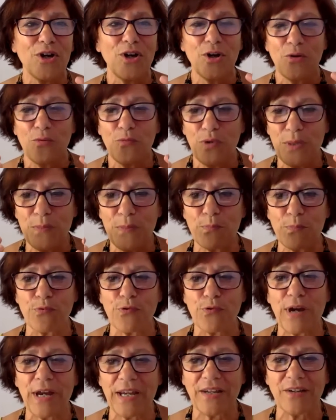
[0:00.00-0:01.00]
we
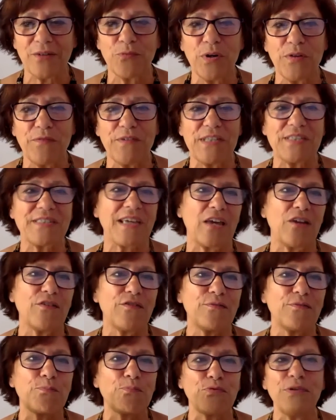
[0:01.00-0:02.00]
break with this kind of
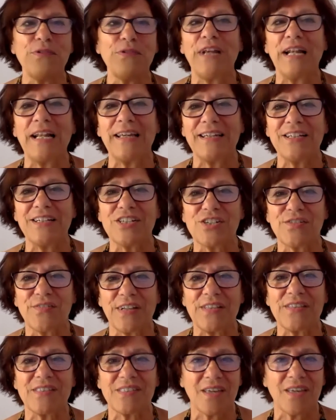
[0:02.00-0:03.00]
privilege
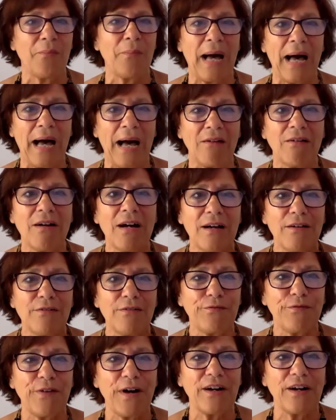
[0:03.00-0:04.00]
that somehow
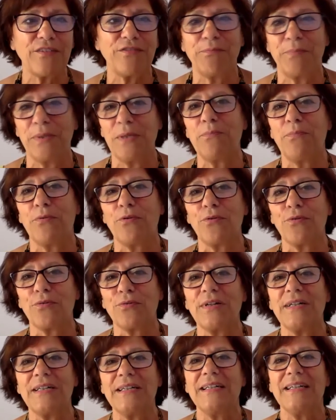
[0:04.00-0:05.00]
5
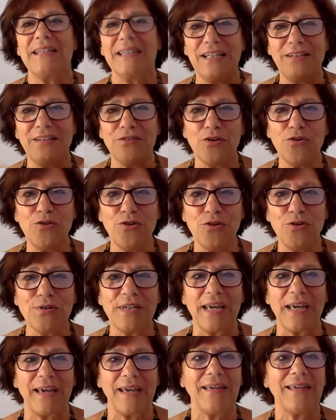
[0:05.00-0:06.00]
people in the
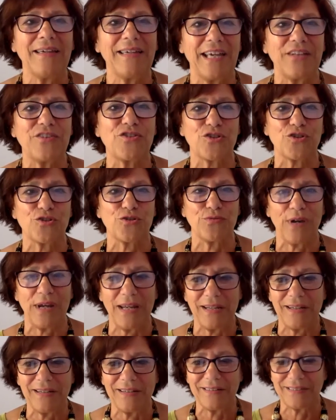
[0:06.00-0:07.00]
UK gets
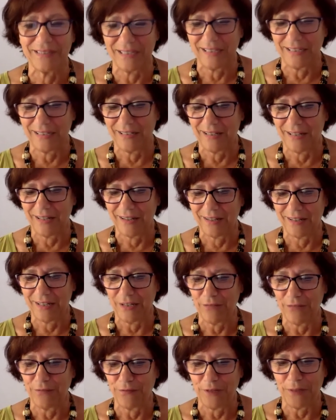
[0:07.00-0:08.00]
trained in
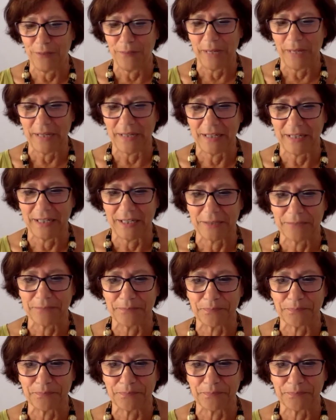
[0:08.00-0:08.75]
filmmaking.